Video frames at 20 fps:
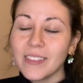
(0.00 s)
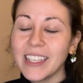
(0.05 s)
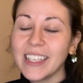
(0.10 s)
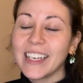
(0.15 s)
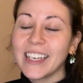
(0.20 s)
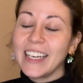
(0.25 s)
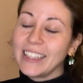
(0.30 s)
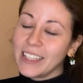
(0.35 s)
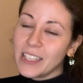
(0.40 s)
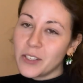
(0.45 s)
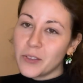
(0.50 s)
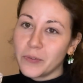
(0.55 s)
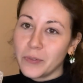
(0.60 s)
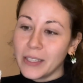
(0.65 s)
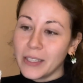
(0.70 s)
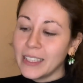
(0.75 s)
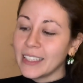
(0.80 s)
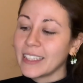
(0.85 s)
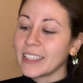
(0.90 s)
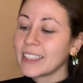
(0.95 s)
get this
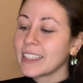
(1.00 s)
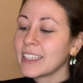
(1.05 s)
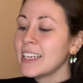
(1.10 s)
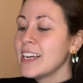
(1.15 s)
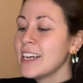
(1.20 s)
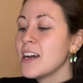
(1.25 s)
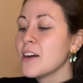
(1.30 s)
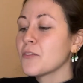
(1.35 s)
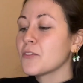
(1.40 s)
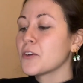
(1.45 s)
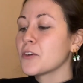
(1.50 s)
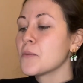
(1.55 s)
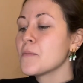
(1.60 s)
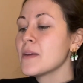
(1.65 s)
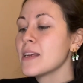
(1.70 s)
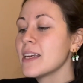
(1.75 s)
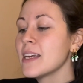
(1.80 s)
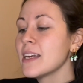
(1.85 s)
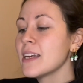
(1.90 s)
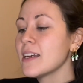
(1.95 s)
feeling. For
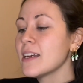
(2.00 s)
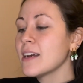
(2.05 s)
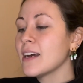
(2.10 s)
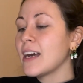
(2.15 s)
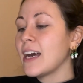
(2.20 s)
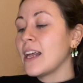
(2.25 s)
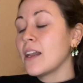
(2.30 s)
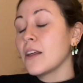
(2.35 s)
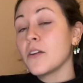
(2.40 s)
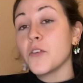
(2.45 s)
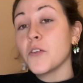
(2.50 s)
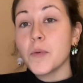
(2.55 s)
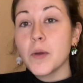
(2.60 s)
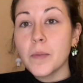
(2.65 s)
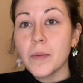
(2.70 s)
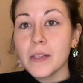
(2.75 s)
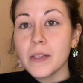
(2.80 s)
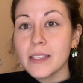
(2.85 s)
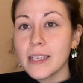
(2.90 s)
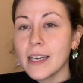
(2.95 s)
me, a lot of
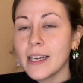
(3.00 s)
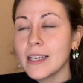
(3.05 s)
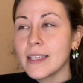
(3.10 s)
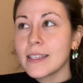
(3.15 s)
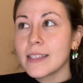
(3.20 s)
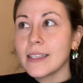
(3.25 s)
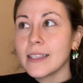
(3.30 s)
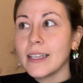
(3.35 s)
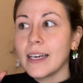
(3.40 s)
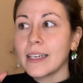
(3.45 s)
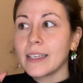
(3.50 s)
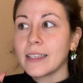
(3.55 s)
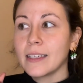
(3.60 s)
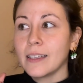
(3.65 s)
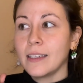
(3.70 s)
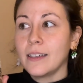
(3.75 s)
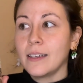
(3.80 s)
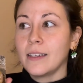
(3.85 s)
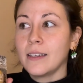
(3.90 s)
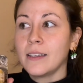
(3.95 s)
people say it's like
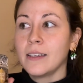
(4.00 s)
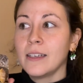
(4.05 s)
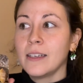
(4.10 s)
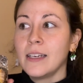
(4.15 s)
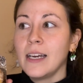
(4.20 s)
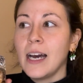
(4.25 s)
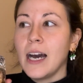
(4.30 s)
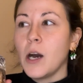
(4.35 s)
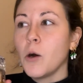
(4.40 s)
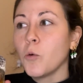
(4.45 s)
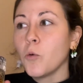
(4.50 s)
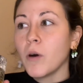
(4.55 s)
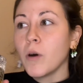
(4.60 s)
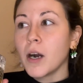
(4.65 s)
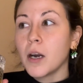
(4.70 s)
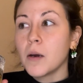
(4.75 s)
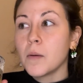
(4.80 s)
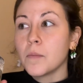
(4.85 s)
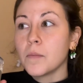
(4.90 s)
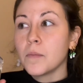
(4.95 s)
a
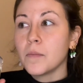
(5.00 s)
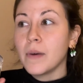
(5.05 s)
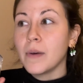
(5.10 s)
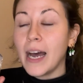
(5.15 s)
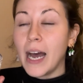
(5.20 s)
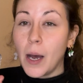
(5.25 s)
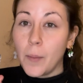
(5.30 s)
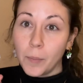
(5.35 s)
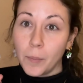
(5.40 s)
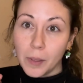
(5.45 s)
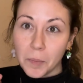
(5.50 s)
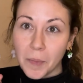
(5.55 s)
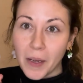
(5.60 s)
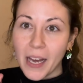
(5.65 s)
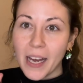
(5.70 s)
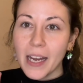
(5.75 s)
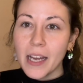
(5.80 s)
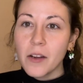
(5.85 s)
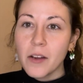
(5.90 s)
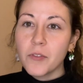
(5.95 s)
warm apple
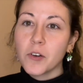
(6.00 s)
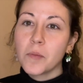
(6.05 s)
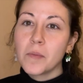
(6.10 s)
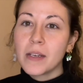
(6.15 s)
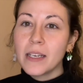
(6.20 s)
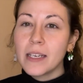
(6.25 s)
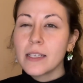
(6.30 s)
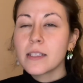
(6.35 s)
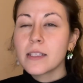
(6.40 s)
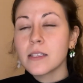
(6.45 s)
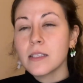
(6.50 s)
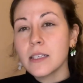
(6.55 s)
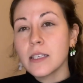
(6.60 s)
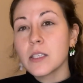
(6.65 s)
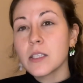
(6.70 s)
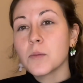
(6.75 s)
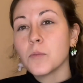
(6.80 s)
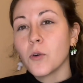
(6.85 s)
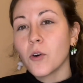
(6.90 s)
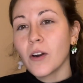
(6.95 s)
pie. For me,
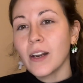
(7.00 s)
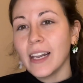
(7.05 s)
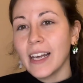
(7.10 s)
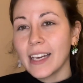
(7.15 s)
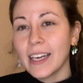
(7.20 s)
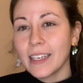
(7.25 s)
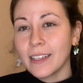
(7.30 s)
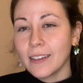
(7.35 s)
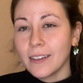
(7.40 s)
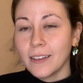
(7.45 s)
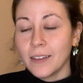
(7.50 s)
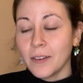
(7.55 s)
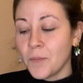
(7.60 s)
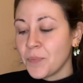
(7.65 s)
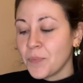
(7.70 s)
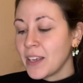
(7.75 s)
it's more like an